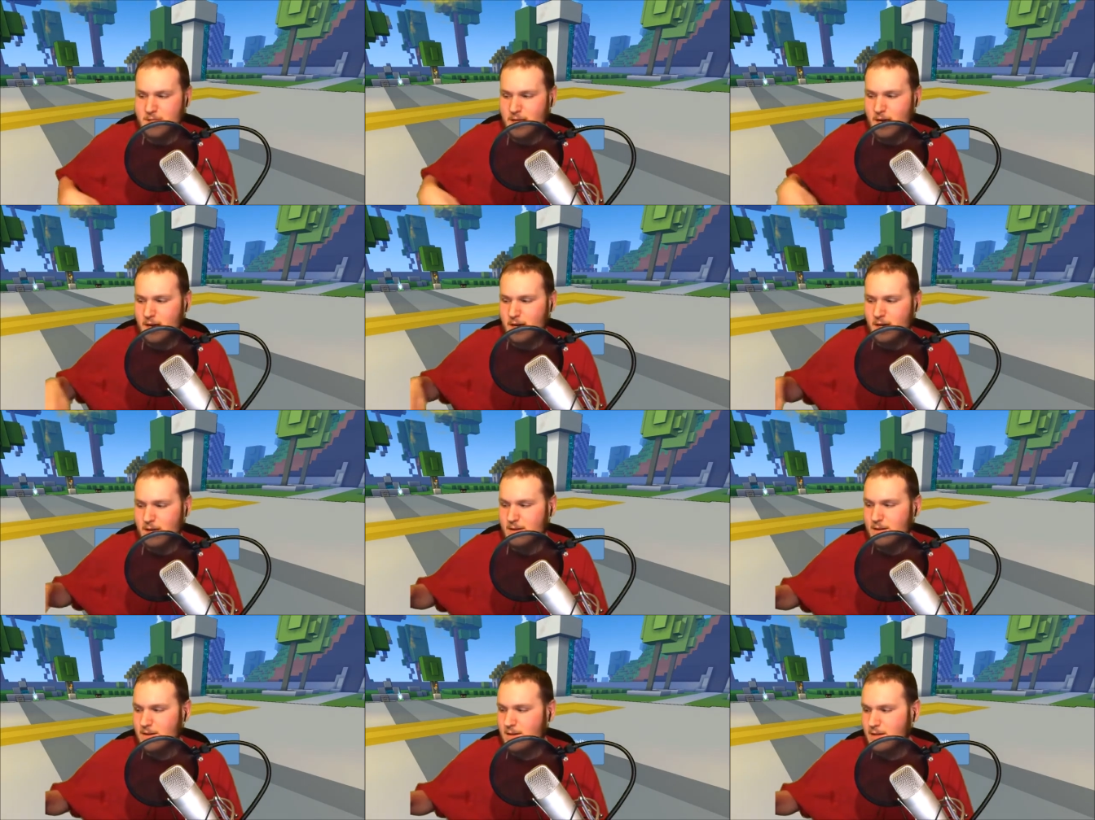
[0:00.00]

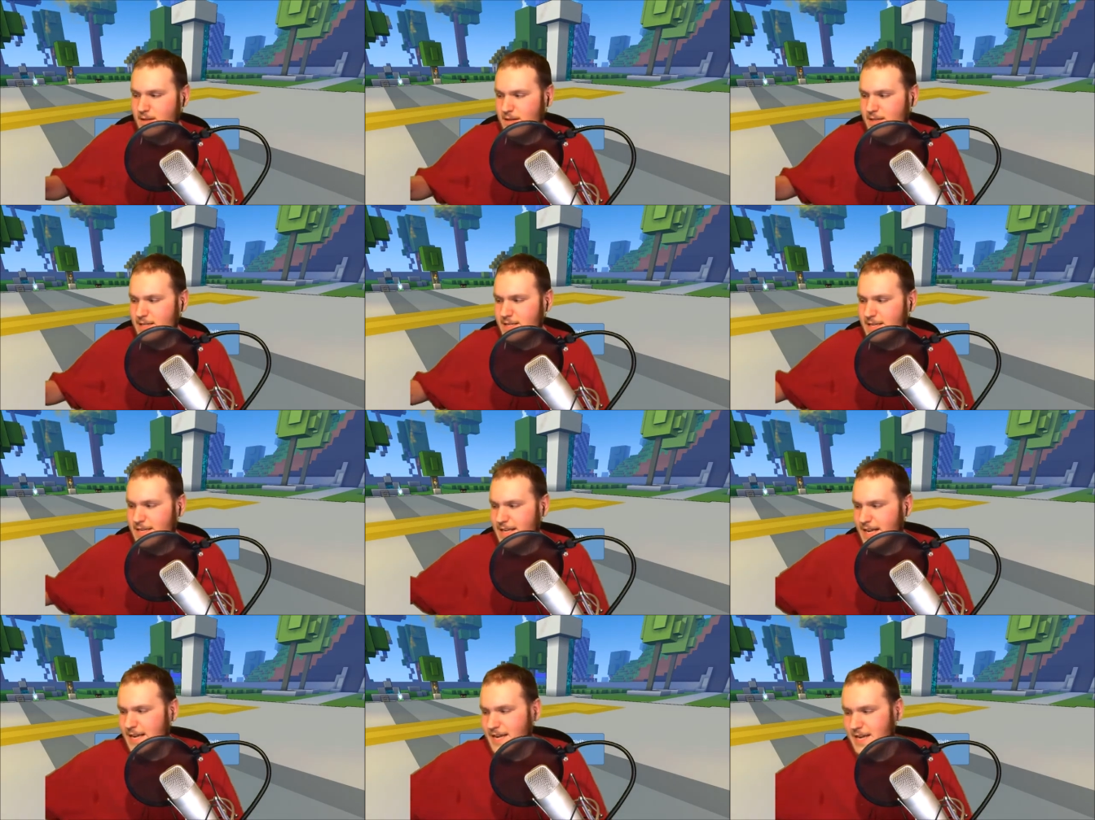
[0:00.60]
Uh,
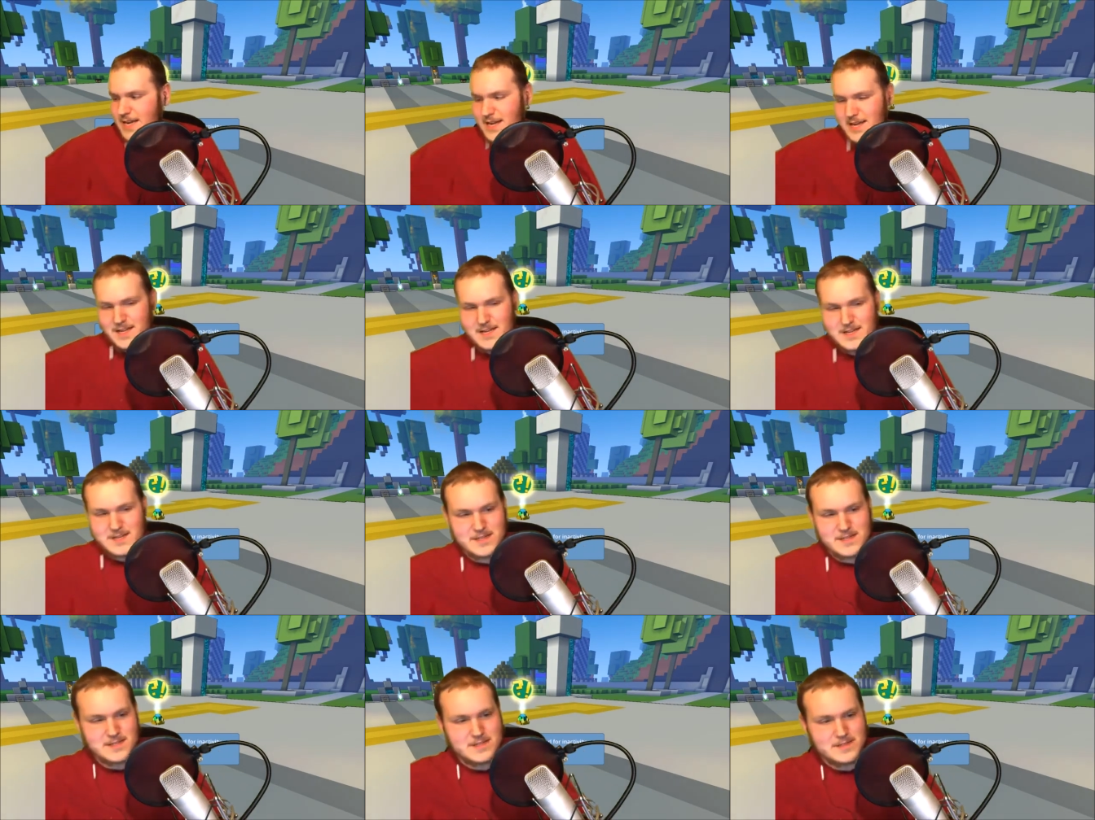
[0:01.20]
today
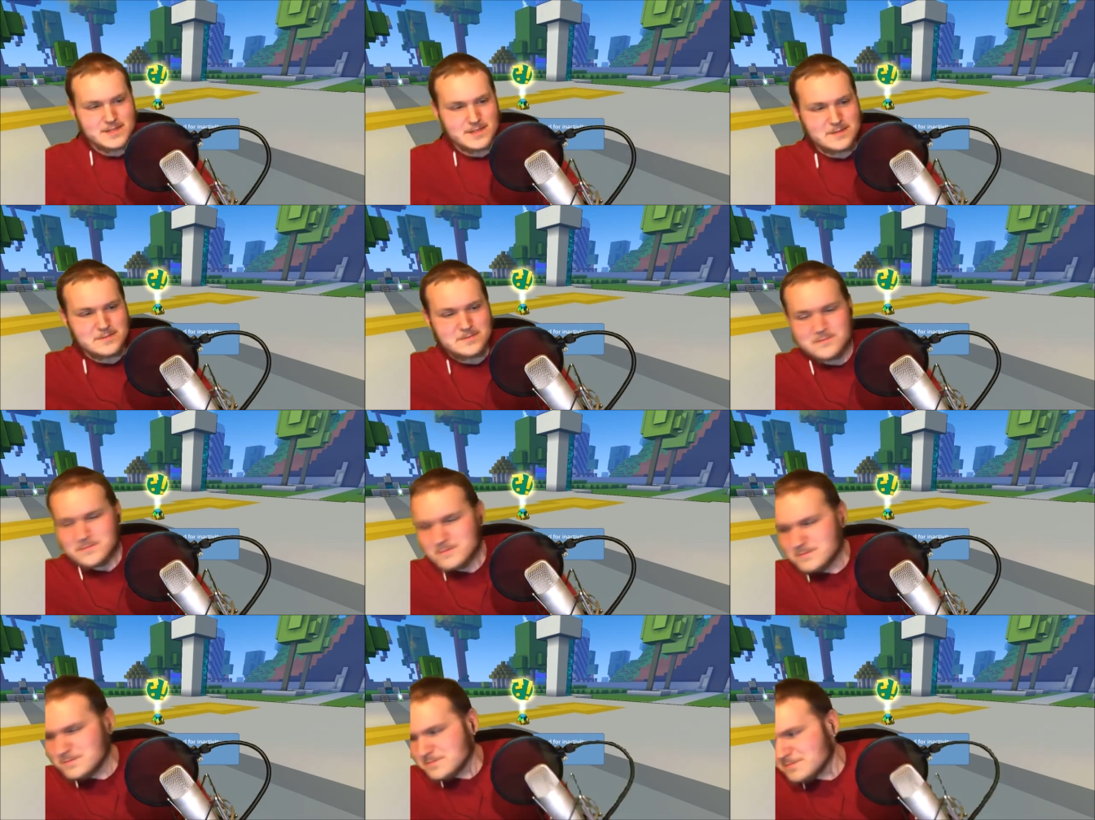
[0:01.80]
is
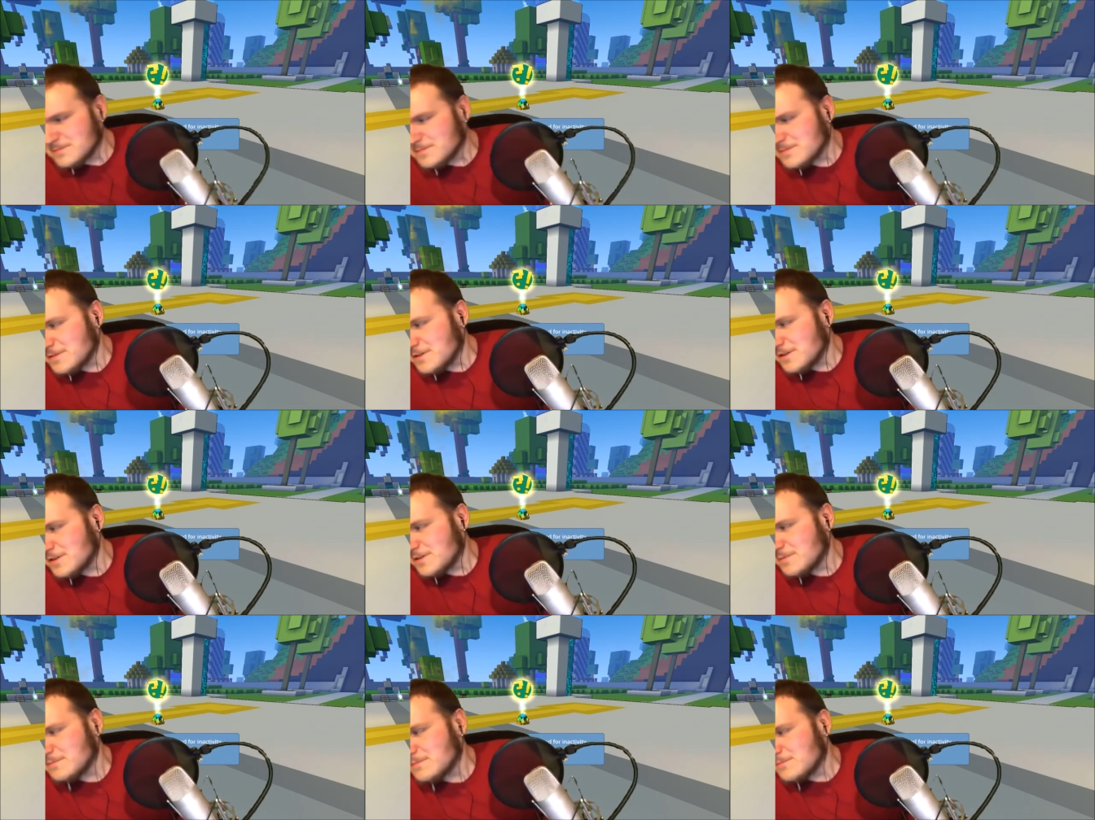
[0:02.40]
oh,
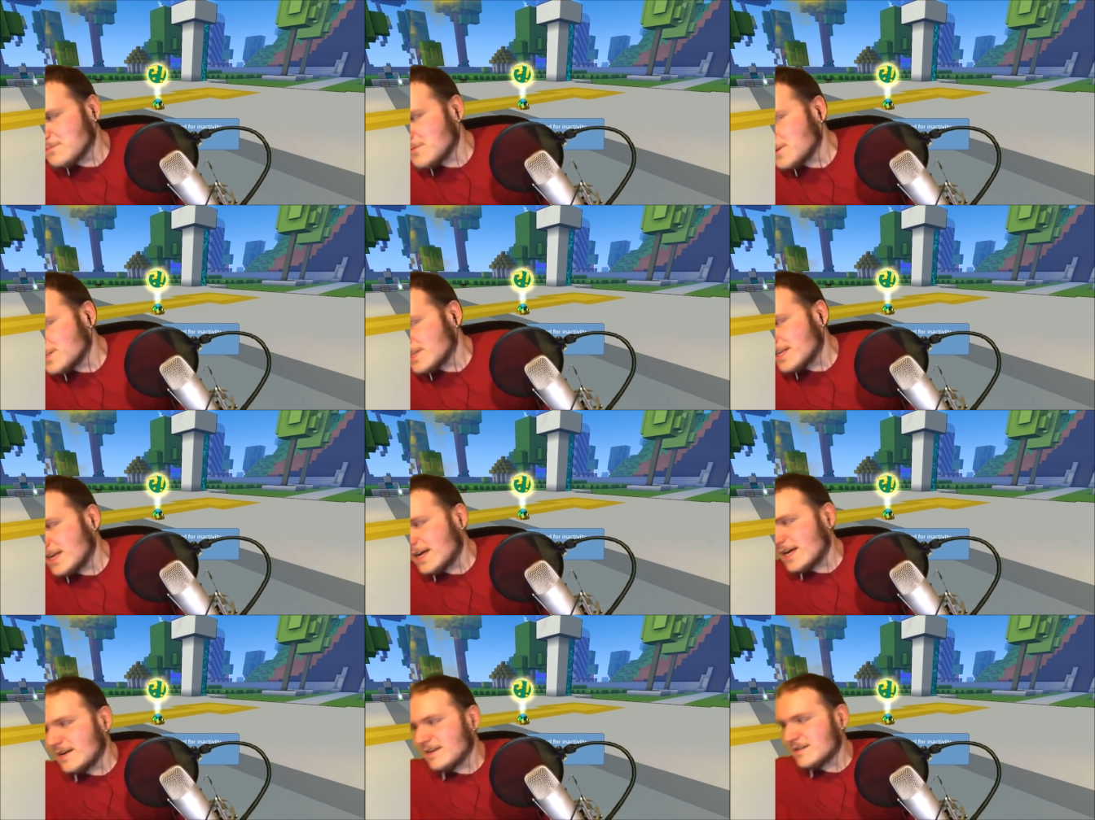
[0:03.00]
where's
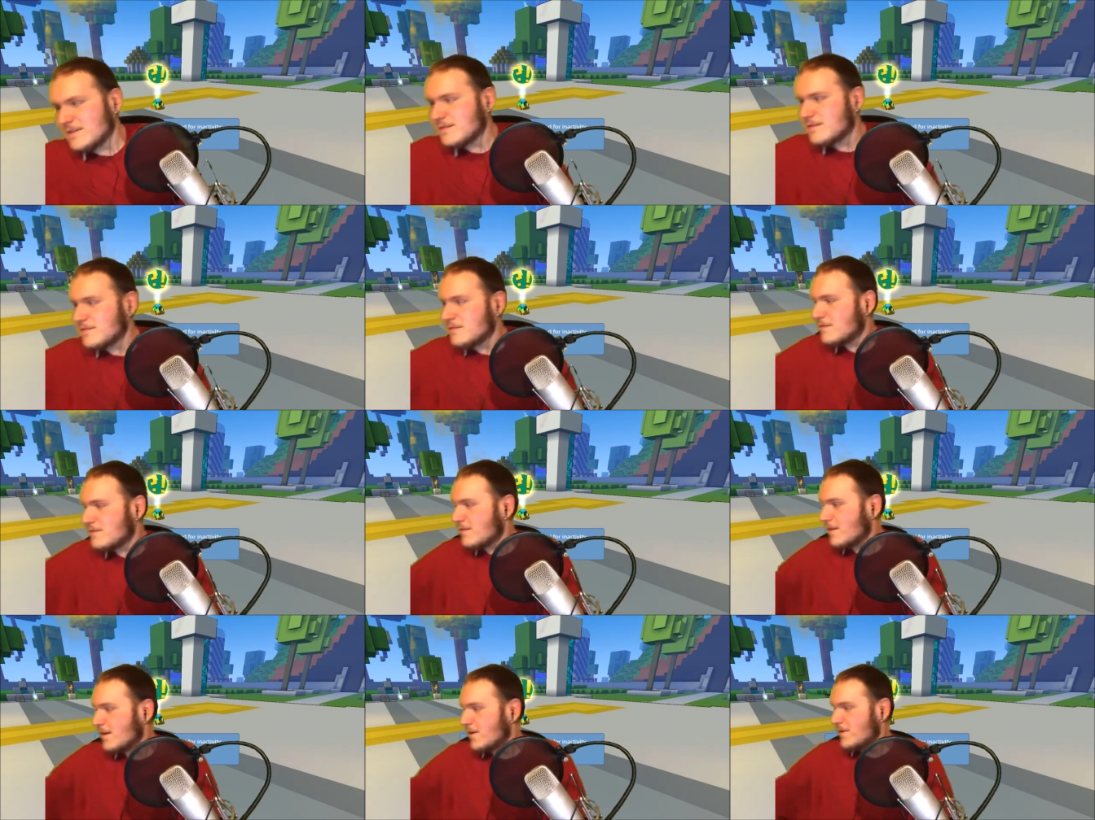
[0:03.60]
it at?
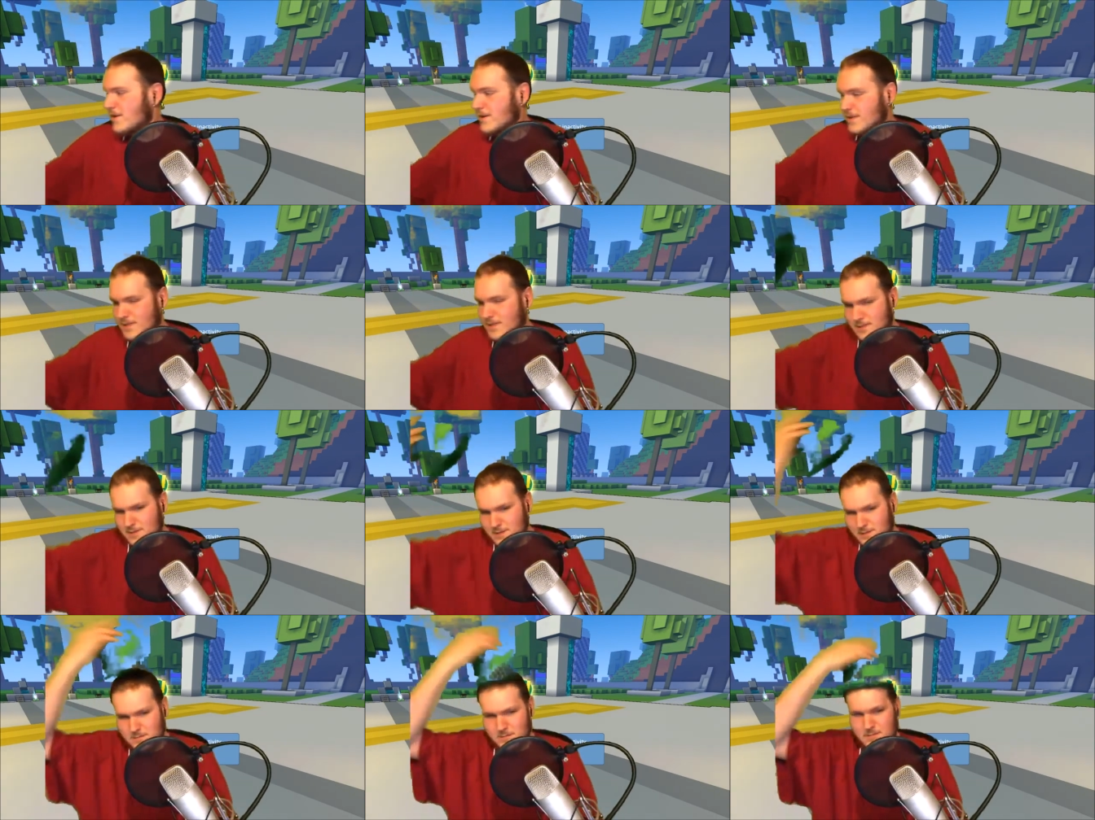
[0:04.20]
There it is.
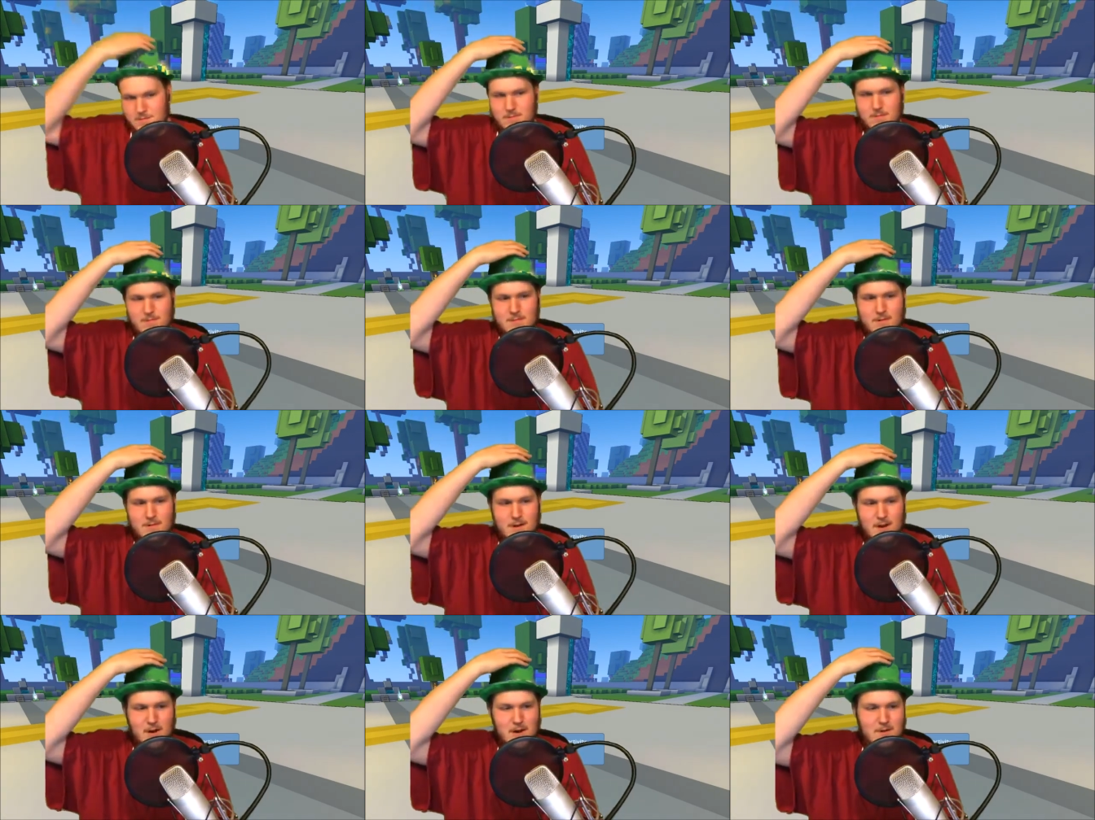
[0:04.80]
Oop.
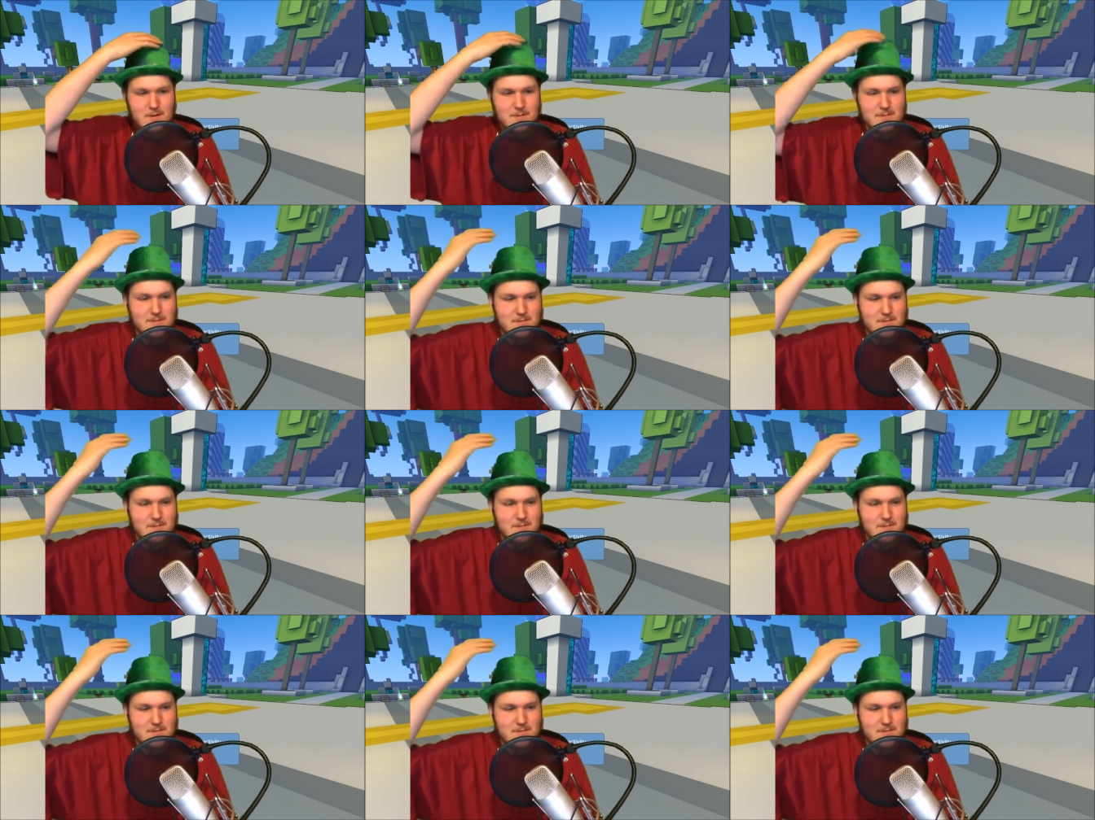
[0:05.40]
Oh,